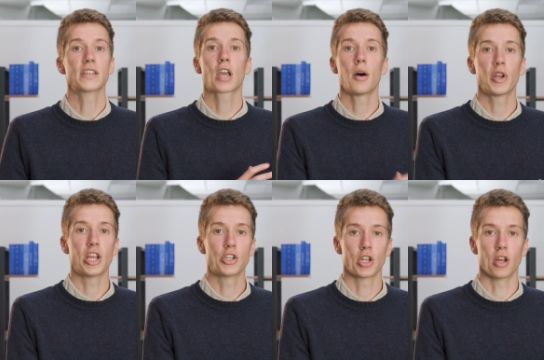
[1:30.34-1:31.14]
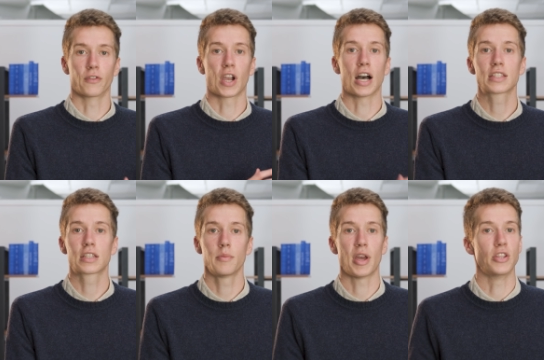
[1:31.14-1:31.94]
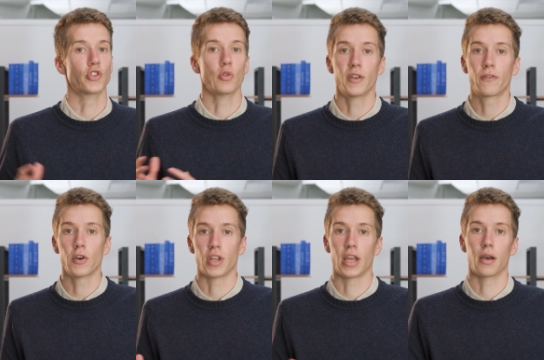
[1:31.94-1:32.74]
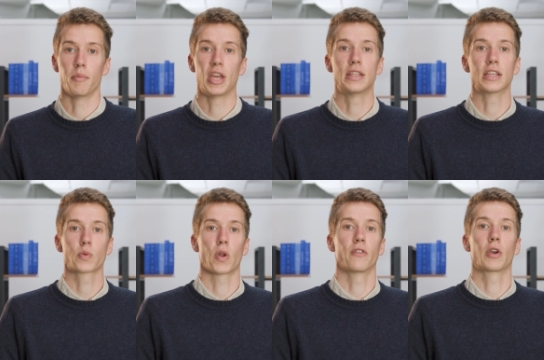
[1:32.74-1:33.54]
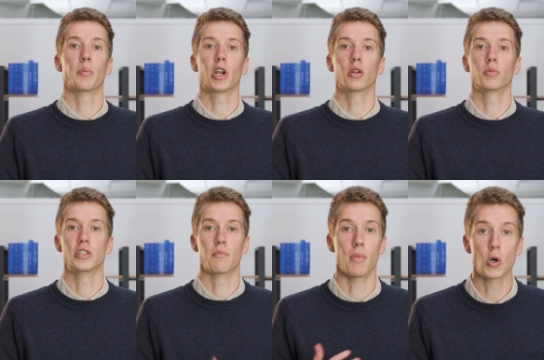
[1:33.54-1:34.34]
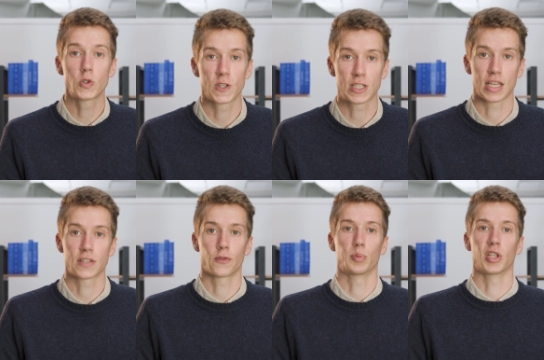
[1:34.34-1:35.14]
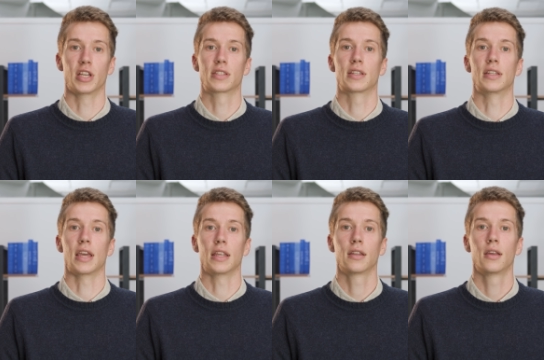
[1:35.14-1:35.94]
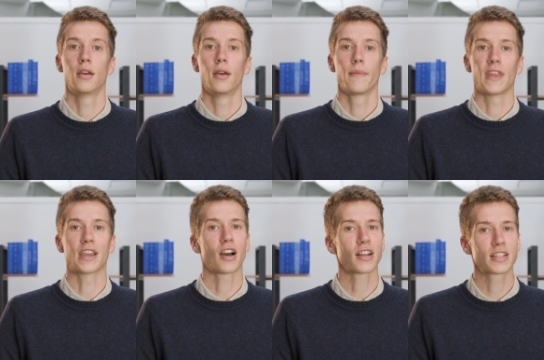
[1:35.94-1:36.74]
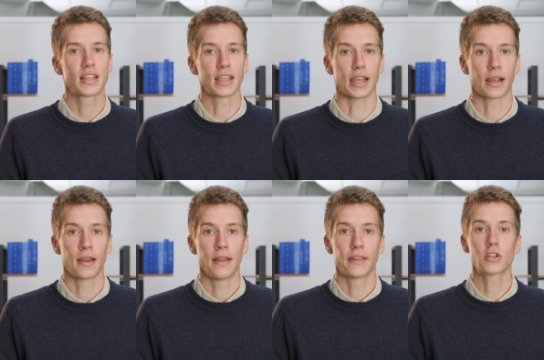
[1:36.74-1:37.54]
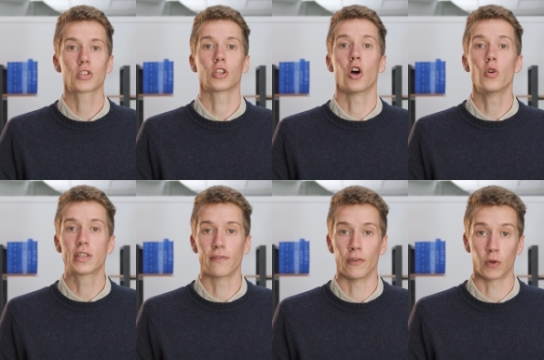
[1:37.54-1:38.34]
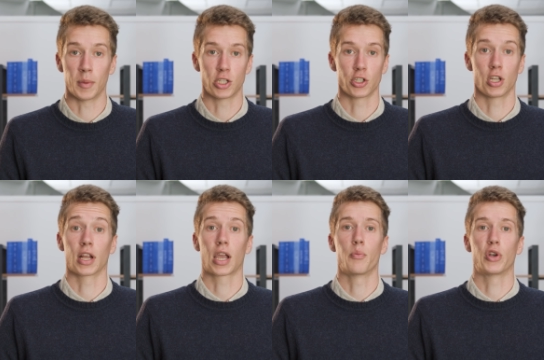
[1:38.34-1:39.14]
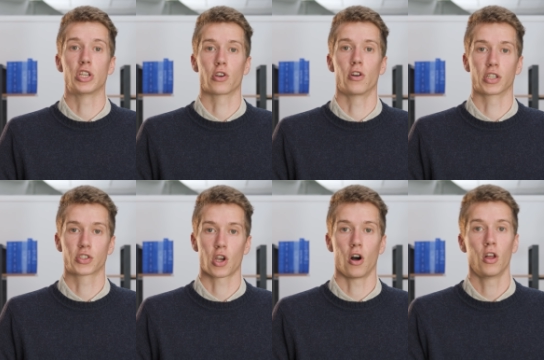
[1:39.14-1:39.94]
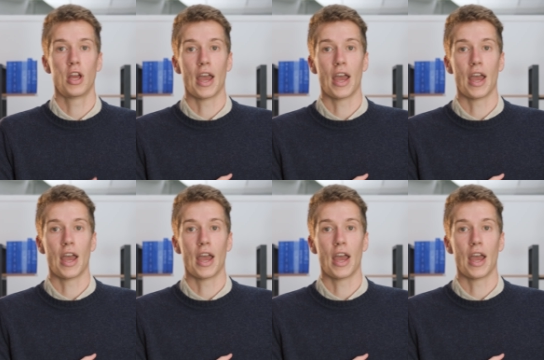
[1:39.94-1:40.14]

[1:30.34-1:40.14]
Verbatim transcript: This combination of custom and ZoomInfo data made this one of Comparably's most successful plays to date. It got us thinking. There's loads of information in a company's earnings call,